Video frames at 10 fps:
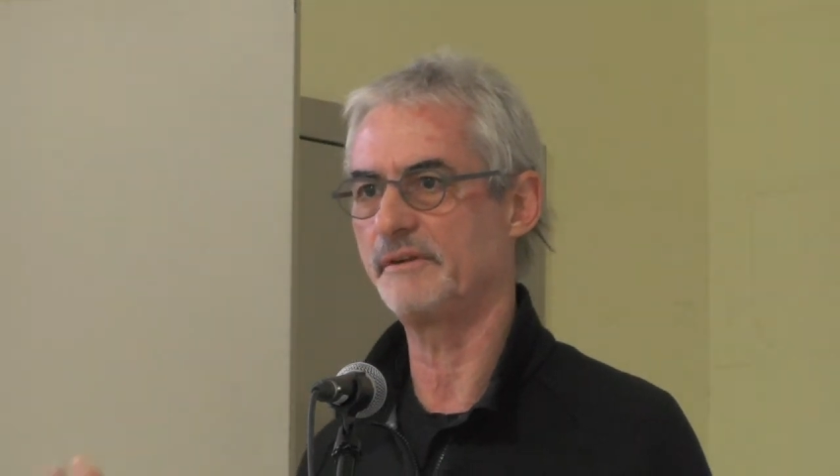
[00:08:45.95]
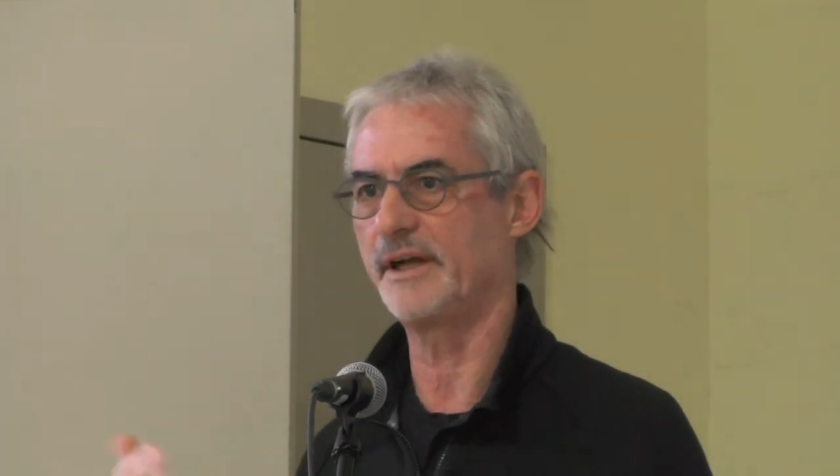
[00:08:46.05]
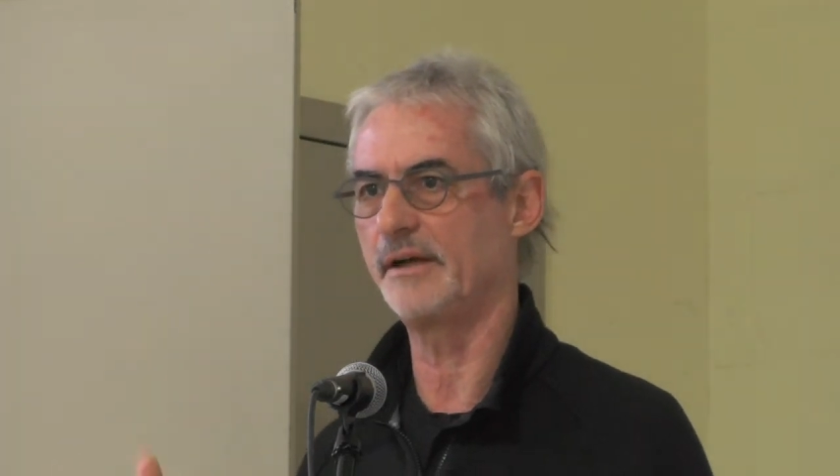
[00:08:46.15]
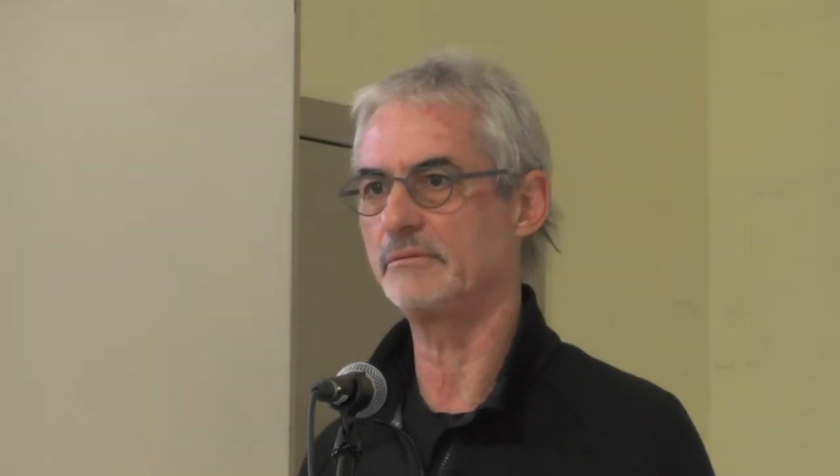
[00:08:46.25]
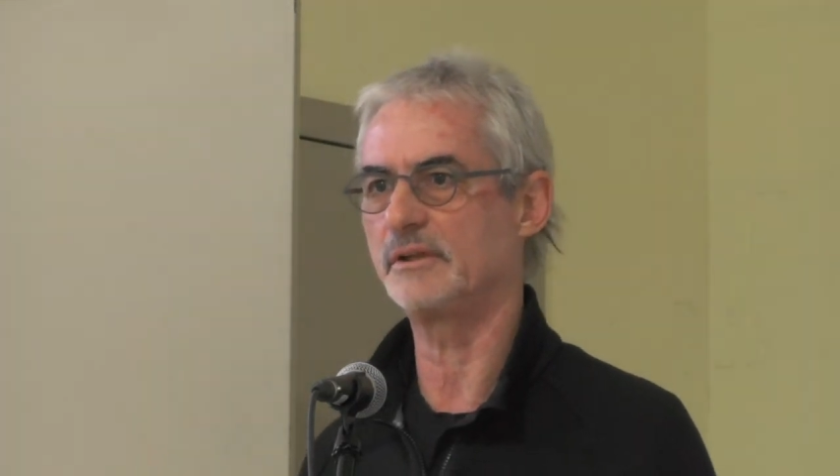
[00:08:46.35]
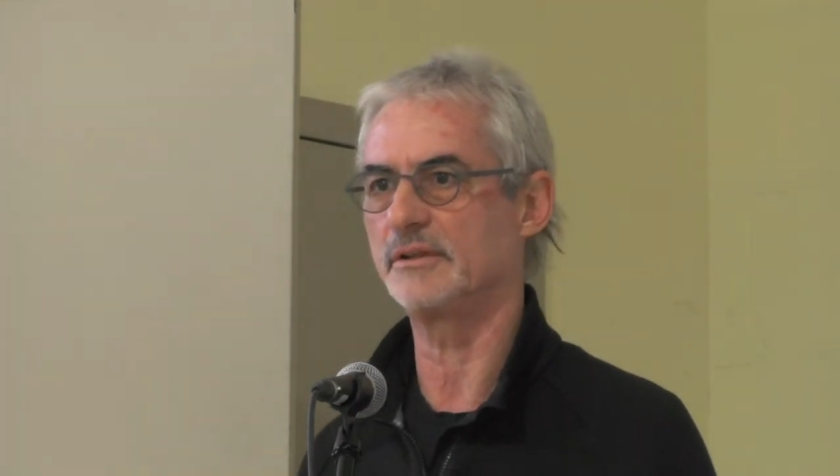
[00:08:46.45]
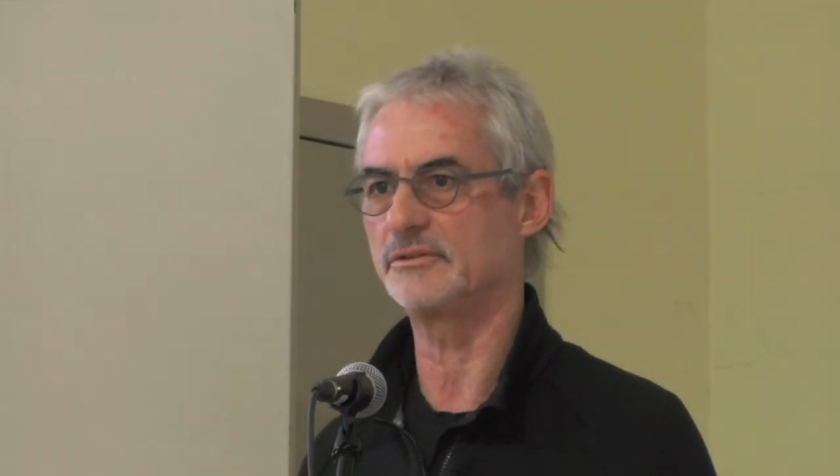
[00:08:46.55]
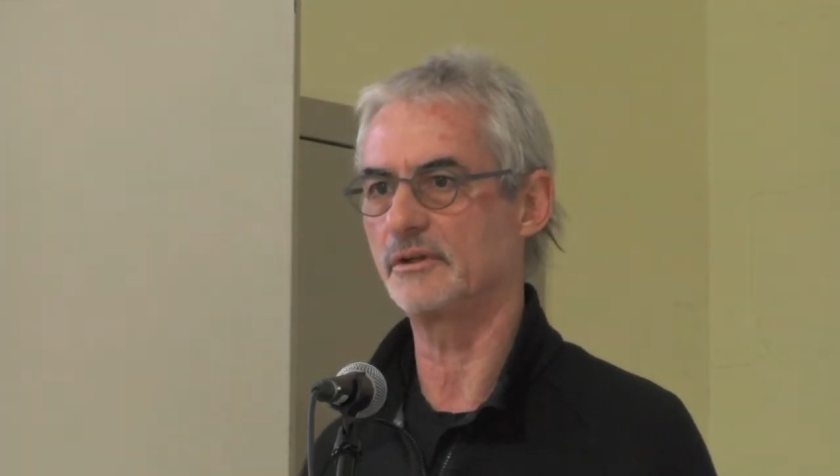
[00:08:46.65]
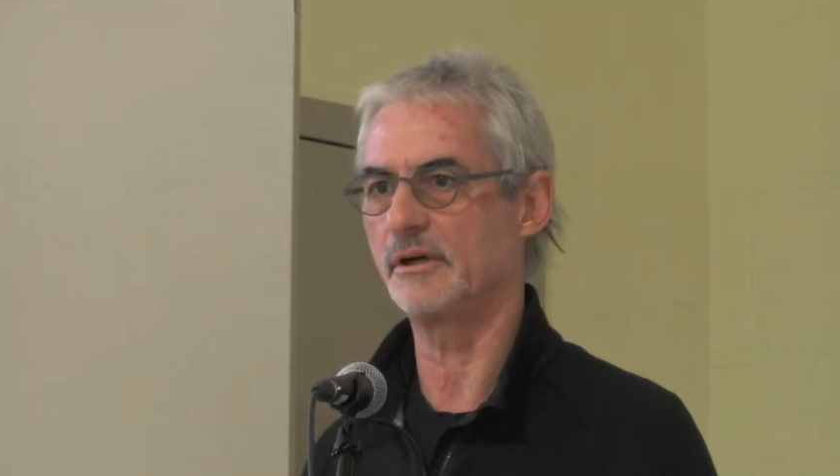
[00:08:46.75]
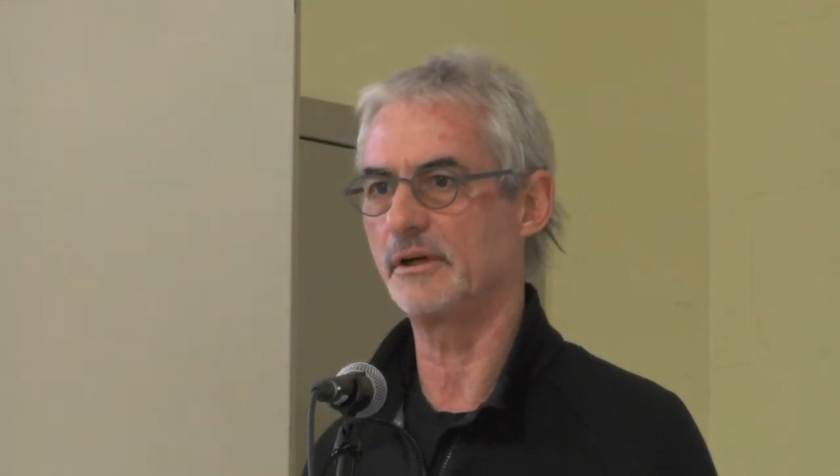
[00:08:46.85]
found
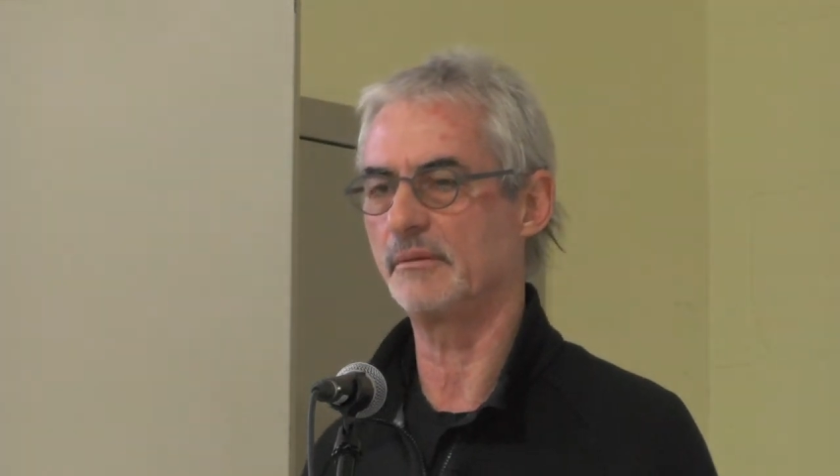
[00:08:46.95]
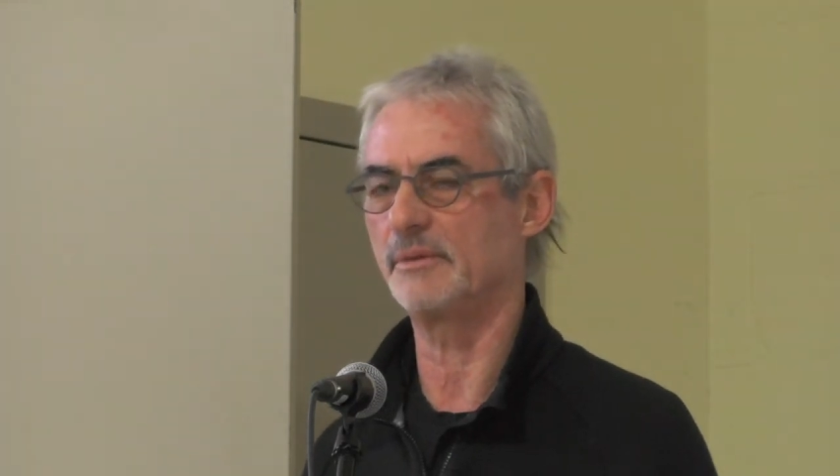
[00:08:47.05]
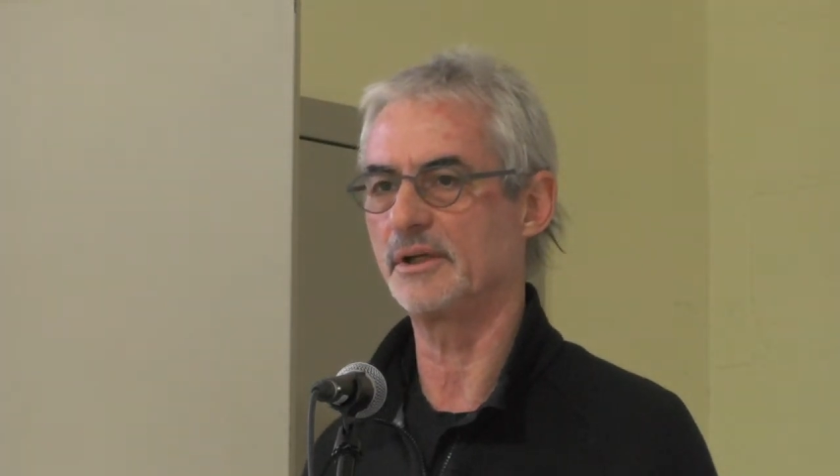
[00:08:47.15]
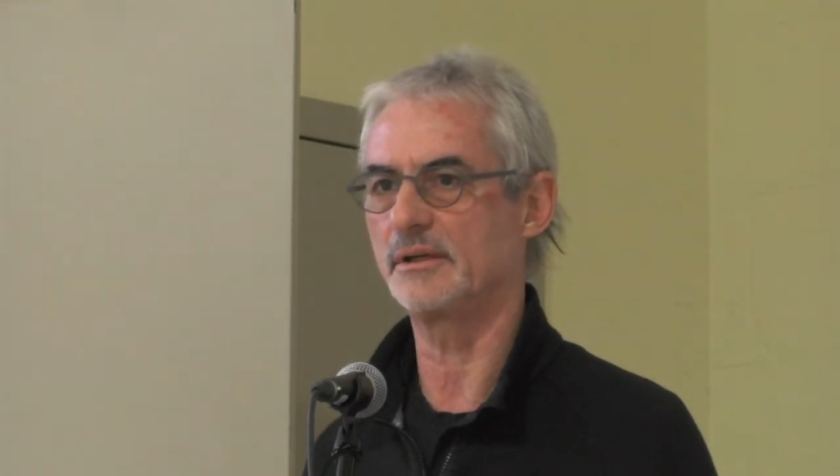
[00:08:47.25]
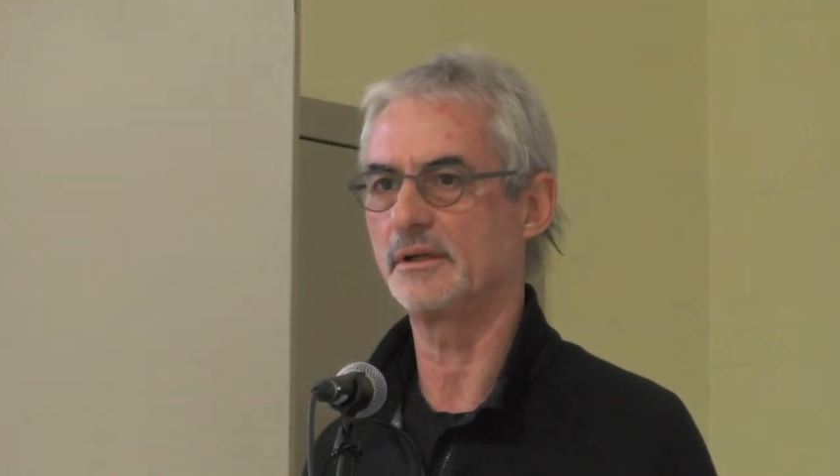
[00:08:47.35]
his argument.